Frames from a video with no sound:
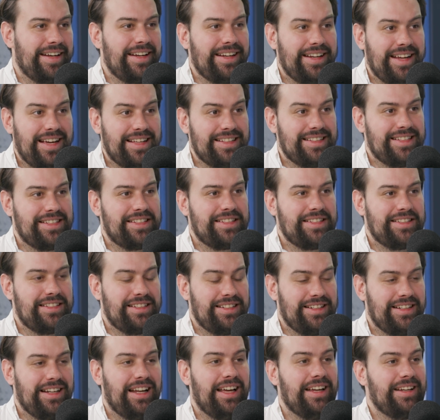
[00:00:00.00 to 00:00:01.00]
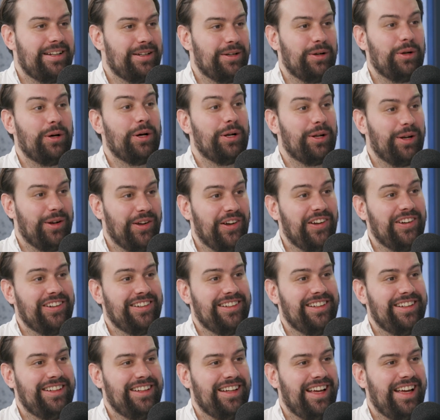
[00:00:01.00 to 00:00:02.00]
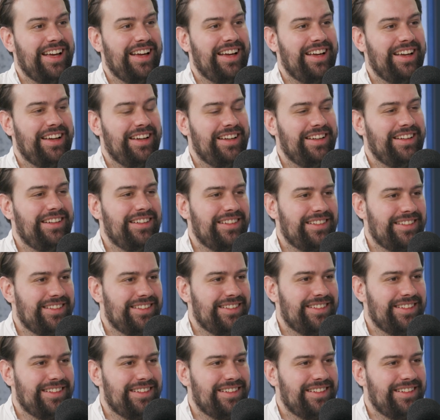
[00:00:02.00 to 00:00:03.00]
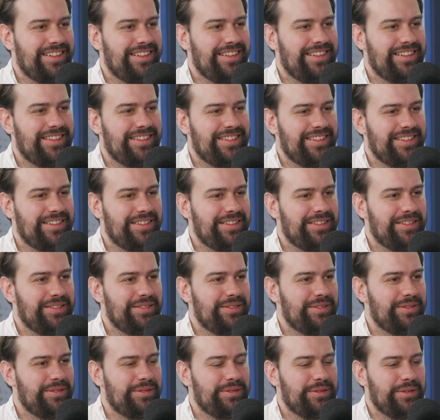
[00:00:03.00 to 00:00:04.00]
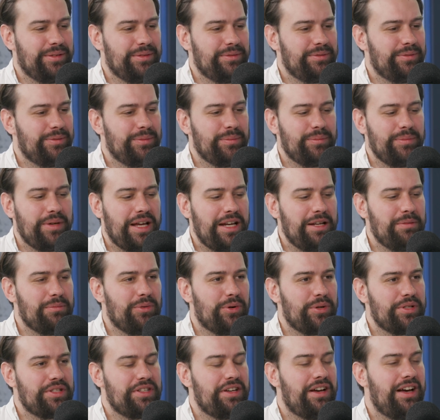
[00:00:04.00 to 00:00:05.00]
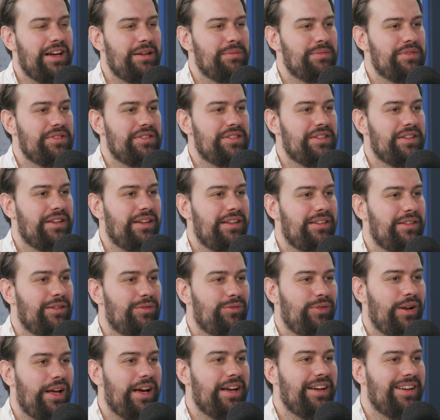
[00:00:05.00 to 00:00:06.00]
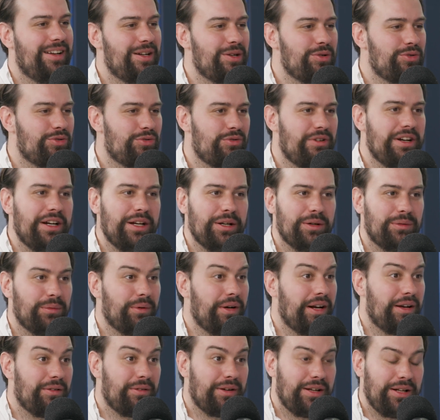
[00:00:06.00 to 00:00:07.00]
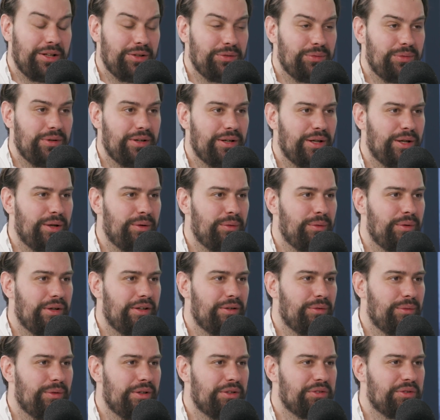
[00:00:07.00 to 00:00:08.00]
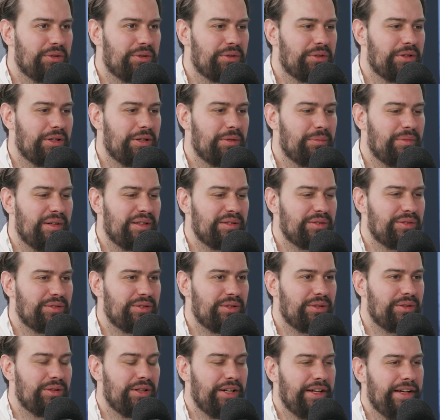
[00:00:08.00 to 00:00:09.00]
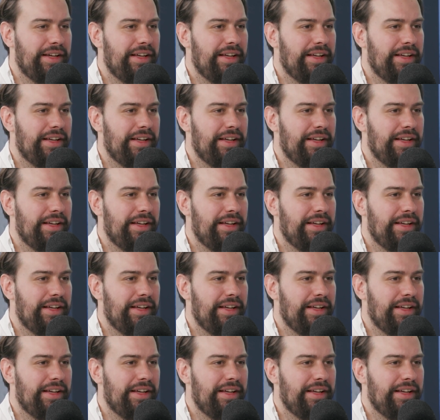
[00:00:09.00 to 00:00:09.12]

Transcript: That's like a lot. It's many more times the flight industry or whatever else we're talking about. So